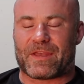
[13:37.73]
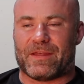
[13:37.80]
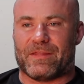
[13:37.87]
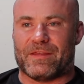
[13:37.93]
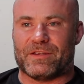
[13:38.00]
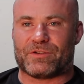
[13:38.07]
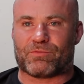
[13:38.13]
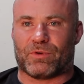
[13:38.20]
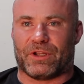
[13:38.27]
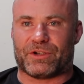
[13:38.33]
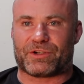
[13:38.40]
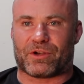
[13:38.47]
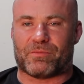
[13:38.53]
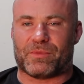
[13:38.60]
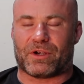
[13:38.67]
these really
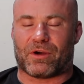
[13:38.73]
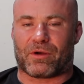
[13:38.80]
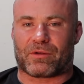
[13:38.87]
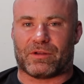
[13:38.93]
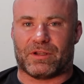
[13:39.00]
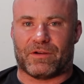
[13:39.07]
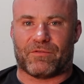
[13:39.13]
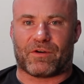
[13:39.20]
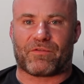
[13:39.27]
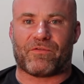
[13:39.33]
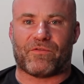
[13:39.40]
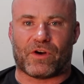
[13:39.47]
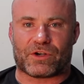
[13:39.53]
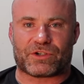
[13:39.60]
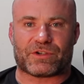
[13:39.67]
shouldn't be called liver
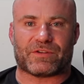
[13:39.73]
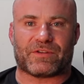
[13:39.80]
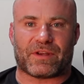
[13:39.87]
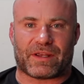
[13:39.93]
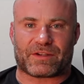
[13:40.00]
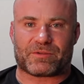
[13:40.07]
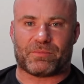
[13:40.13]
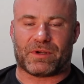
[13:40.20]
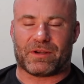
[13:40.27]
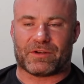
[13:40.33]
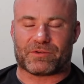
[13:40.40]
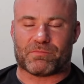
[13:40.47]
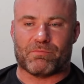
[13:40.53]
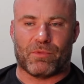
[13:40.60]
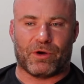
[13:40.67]
function tests
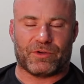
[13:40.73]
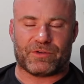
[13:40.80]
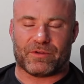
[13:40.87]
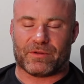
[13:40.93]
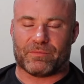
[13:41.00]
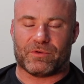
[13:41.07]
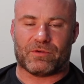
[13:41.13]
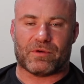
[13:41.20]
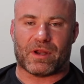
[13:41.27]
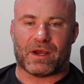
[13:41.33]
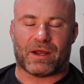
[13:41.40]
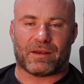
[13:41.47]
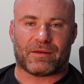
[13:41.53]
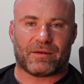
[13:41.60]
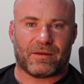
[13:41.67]
because most of them
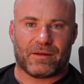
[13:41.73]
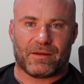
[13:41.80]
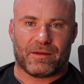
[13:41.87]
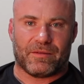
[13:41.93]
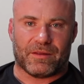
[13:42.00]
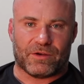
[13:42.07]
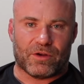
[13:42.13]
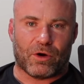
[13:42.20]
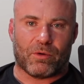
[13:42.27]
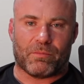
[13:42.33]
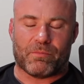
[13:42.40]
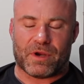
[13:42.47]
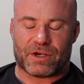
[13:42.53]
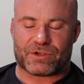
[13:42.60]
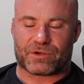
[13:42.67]
don't
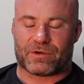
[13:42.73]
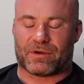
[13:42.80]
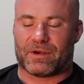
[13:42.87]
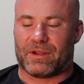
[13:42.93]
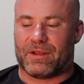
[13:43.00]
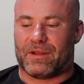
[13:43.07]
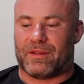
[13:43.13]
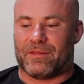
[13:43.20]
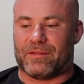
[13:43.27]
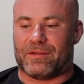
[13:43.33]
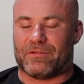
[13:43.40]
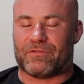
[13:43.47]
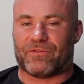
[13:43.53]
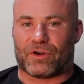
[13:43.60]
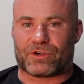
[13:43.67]
measure
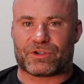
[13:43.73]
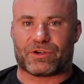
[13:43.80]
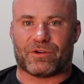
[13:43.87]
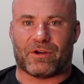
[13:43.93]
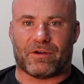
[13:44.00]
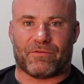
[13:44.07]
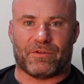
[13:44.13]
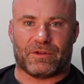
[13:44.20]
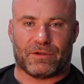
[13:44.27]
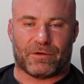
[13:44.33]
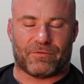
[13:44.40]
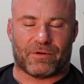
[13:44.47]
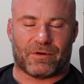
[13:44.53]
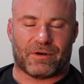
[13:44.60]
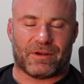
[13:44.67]
the function of the
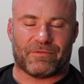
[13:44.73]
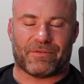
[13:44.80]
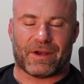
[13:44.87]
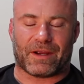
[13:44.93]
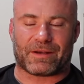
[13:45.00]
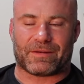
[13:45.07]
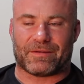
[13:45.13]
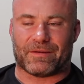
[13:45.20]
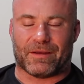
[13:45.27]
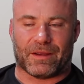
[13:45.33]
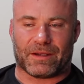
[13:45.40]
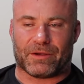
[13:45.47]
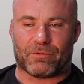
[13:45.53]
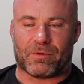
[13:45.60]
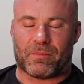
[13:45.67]
liver. In fact,
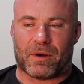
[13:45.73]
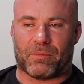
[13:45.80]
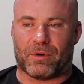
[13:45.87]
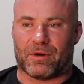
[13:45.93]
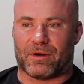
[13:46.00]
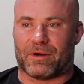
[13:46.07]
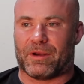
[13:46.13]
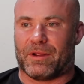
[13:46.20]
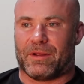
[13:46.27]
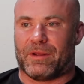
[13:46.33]
I can remember